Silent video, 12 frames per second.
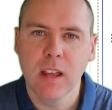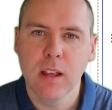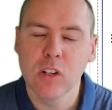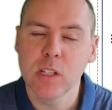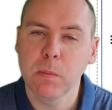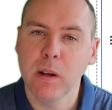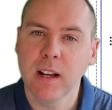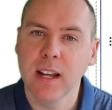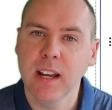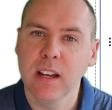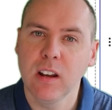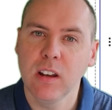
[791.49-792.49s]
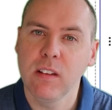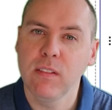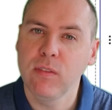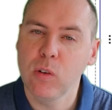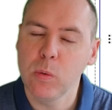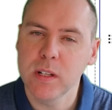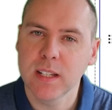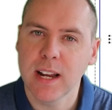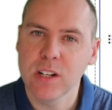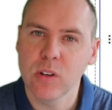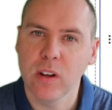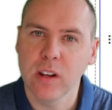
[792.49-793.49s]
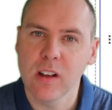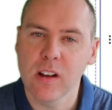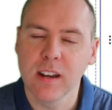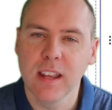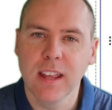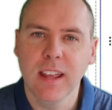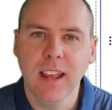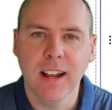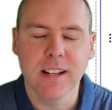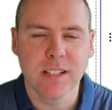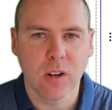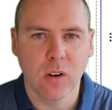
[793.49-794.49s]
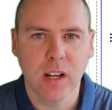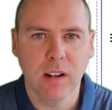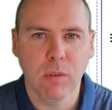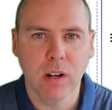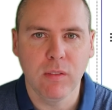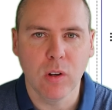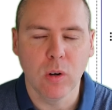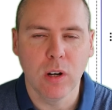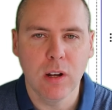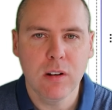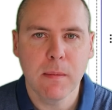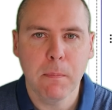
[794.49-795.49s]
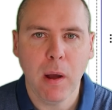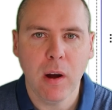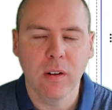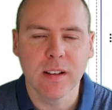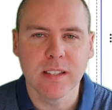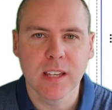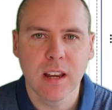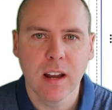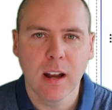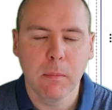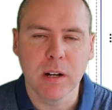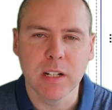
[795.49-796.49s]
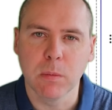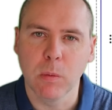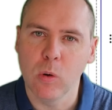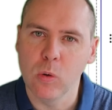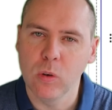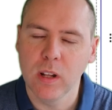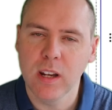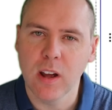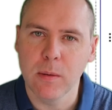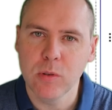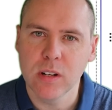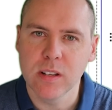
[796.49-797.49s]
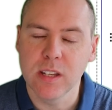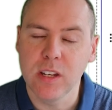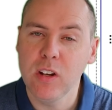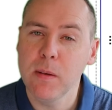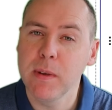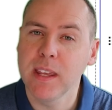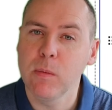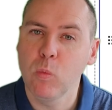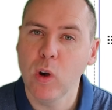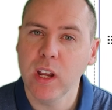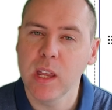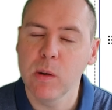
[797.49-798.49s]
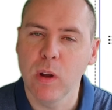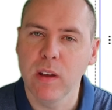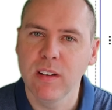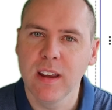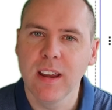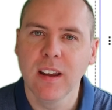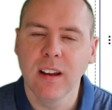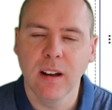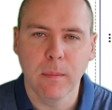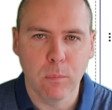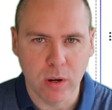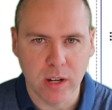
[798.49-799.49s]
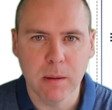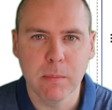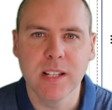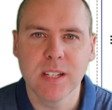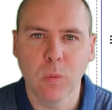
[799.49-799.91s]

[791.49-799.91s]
just by clicking on the forward slash icon inside of one of your Loop components brings up all of the options that you can begin working with and bring them into